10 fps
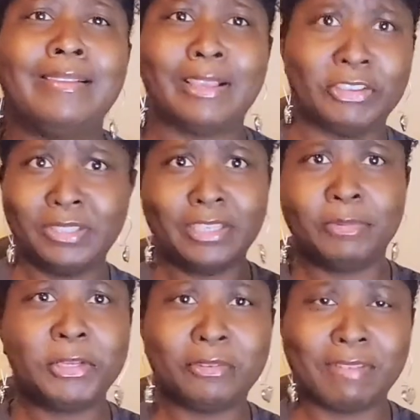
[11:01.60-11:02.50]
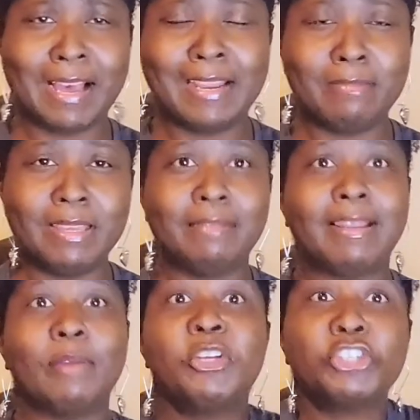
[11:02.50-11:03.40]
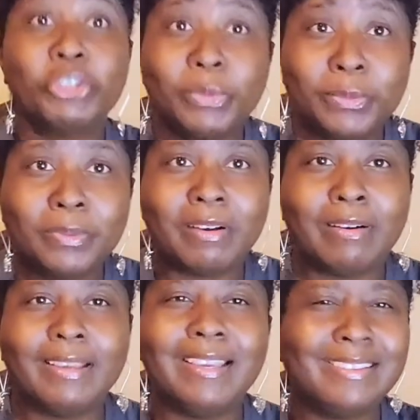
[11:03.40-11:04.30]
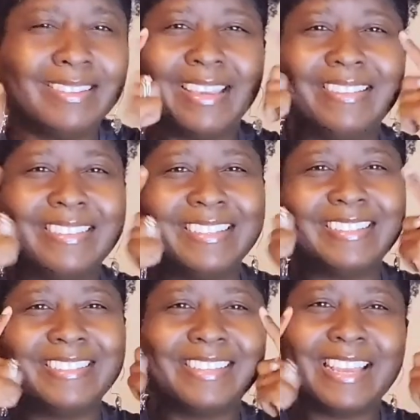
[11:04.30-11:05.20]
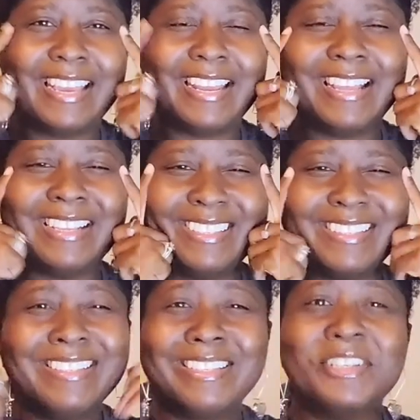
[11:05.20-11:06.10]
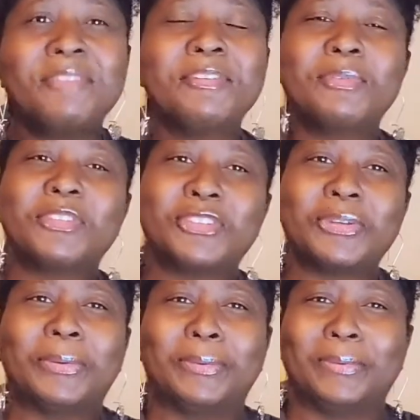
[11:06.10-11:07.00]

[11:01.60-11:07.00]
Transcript: He's like, you seem to be doing fine to me. I'm like, with shoes on. He just can't seem to understand that it's a difference with the shoes